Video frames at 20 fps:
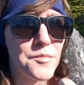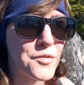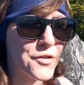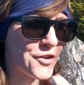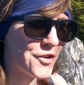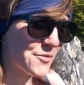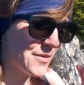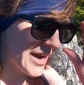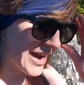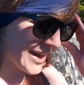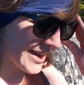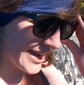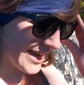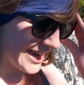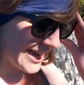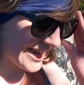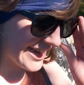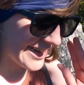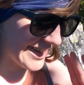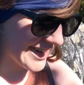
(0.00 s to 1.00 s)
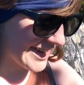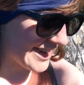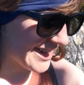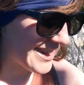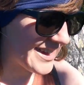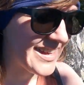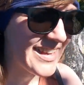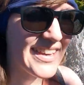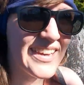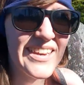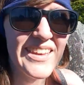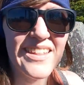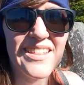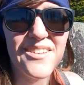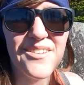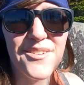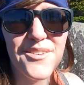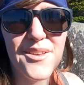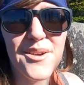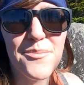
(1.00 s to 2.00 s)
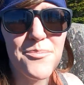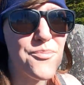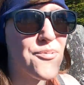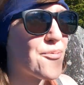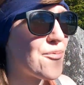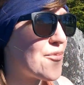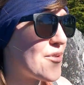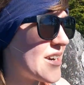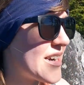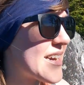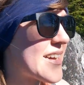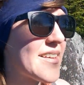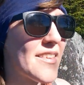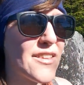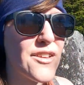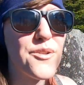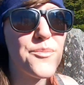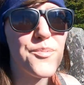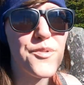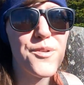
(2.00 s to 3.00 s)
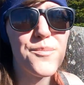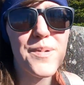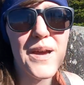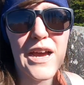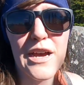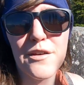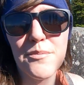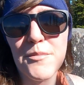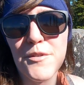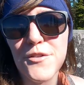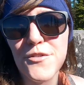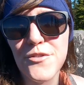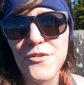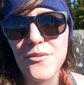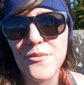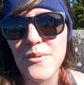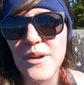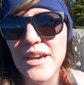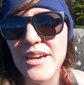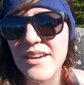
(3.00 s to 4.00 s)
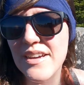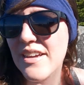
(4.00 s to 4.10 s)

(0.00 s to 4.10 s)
a bushwhack, and there's a pretty clear boot path most of the way.